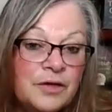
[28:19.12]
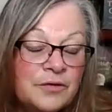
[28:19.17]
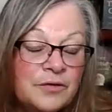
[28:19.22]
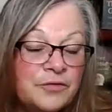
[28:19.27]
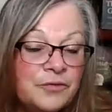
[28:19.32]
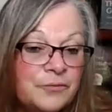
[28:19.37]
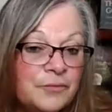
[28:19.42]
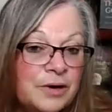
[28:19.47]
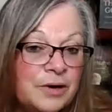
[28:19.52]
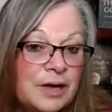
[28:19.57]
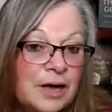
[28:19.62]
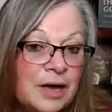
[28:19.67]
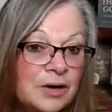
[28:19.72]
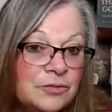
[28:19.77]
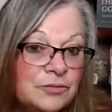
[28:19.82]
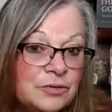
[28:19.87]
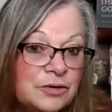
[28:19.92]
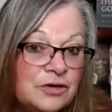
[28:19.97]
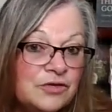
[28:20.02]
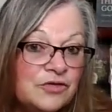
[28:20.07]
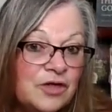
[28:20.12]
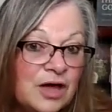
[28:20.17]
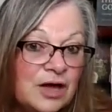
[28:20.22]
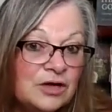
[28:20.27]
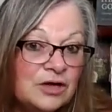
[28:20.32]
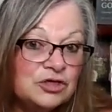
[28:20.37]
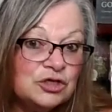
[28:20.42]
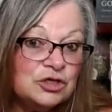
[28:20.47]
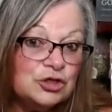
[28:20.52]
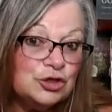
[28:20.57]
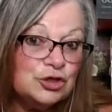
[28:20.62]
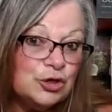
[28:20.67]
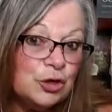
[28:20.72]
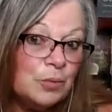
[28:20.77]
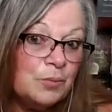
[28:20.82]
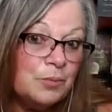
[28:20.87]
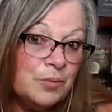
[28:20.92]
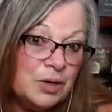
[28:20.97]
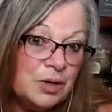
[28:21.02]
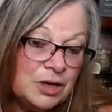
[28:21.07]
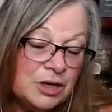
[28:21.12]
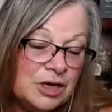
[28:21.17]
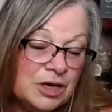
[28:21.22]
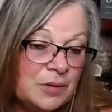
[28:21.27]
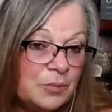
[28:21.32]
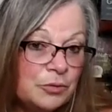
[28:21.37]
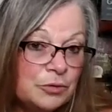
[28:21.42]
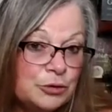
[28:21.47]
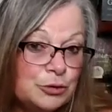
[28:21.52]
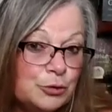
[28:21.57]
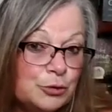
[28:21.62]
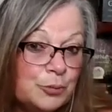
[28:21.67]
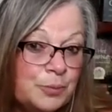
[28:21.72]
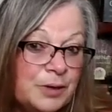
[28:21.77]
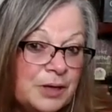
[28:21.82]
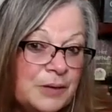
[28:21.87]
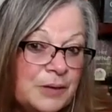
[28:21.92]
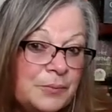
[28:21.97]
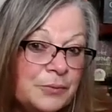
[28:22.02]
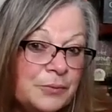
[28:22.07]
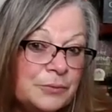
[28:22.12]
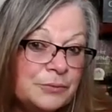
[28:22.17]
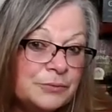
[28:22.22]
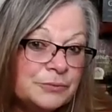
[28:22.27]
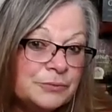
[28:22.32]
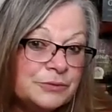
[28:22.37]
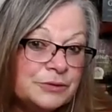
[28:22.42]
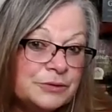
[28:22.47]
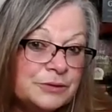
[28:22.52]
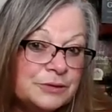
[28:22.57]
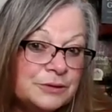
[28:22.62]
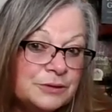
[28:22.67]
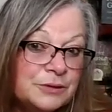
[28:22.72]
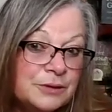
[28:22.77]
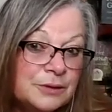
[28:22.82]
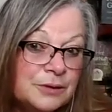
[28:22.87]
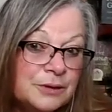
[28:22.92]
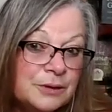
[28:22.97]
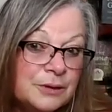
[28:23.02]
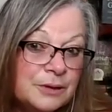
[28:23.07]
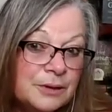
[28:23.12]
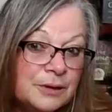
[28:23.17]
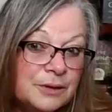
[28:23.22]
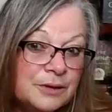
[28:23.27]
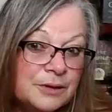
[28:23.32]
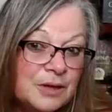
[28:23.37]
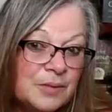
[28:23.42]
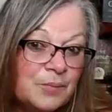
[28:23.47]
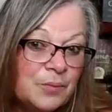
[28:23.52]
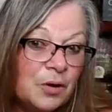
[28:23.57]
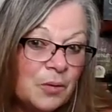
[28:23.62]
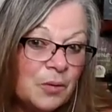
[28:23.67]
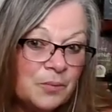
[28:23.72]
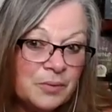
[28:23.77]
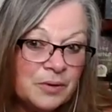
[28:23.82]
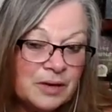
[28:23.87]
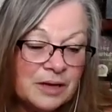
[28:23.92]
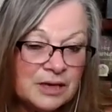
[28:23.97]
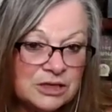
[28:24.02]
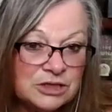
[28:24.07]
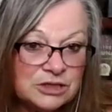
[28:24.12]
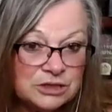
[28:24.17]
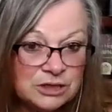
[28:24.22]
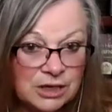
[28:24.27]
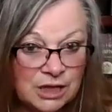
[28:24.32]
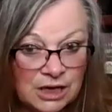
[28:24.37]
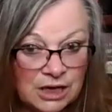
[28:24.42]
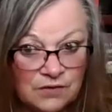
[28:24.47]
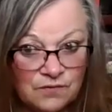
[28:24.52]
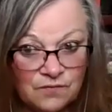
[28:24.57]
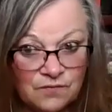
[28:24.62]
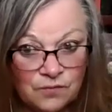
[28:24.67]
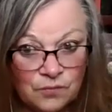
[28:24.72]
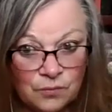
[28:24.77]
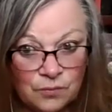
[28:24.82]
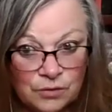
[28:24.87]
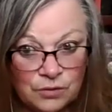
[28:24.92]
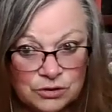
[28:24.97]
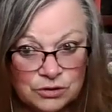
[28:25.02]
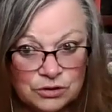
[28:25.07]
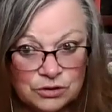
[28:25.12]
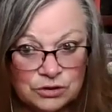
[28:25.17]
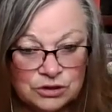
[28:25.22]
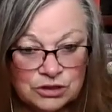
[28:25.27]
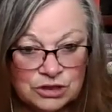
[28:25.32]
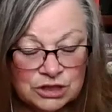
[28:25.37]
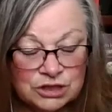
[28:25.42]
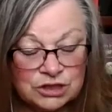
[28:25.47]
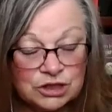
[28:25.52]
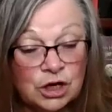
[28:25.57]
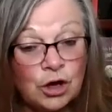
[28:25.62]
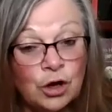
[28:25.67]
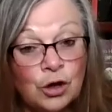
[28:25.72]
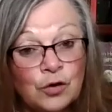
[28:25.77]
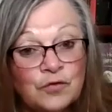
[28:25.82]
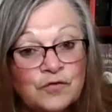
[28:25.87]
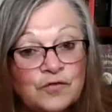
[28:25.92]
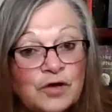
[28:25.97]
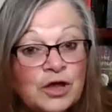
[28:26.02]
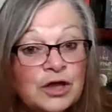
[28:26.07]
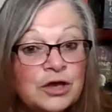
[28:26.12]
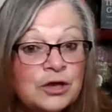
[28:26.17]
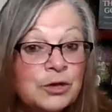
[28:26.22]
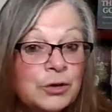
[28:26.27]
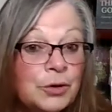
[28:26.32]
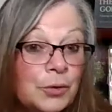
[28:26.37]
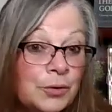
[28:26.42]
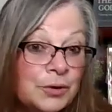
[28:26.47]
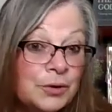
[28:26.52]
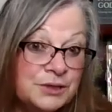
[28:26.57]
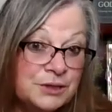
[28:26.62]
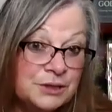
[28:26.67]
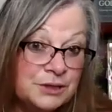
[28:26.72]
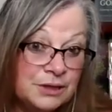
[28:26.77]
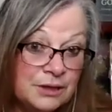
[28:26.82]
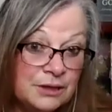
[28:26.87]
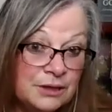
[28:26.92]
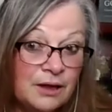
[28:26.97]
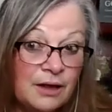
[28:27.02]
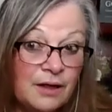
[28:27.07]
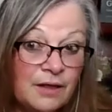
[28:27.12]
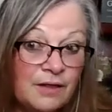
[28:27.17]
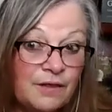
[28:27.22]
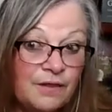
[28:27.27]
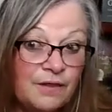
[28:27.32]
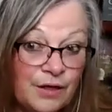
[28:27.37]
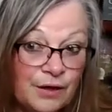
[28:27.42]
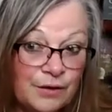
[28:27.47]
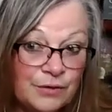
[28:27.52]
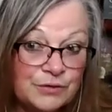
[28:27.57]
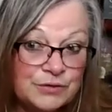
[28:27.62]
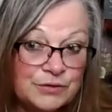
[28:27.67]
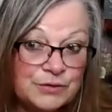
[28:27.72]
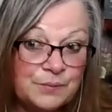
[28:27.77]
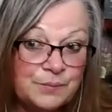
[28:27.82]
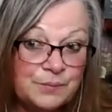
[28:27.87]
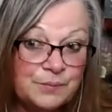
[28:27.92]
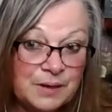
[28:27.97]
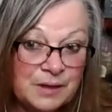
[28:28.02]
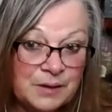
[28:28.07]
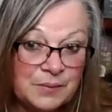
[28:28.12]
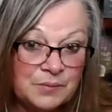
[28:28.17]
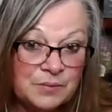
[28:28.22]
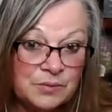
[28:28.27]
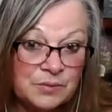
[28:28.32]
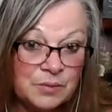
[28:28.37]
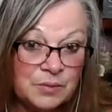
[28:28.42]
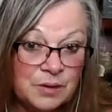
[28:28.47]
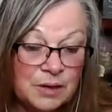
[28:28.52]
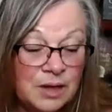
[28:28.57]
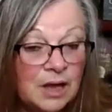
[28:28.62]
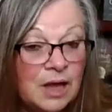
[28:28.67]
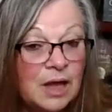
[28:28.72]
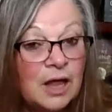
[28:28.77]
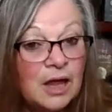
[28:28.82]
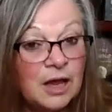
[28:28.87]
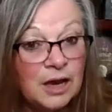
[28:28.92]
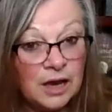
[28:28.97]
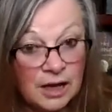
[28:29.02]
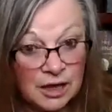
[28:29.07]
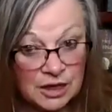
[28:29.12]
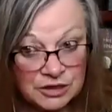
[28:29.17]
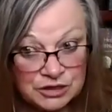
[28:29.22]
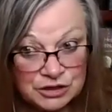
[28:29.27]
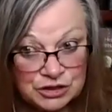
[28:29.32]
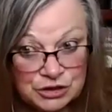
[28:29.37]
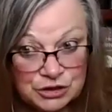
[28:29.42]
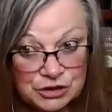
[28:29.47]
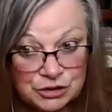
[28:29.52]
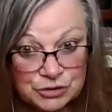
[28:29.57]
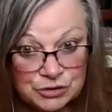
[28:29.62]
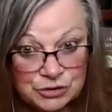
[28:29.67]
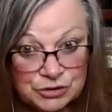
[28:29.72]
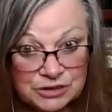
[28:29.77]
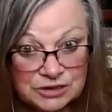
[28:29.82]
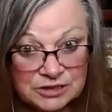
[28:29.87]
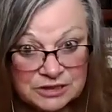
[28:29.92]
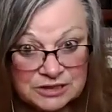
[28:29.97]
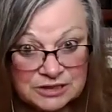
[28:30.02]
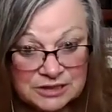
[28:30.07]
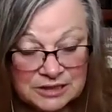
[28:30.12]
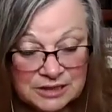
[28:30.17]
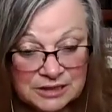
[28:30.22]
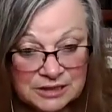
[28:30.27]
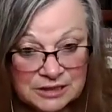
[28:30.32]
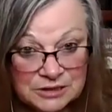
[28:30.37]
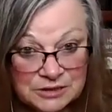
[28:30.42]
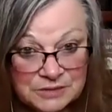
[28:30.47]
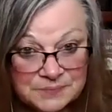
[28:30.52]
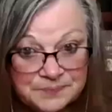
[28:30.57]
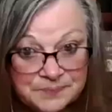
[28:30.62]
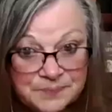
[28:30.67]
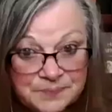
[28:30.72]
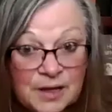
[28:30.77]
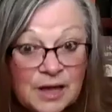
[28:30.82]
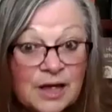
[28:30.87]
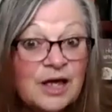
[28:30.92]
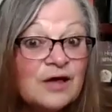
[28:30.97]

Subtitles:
the 300,000 to 1 million Aboriginal peoples, their population had fallen to just over 90,000 people, largely due to disease,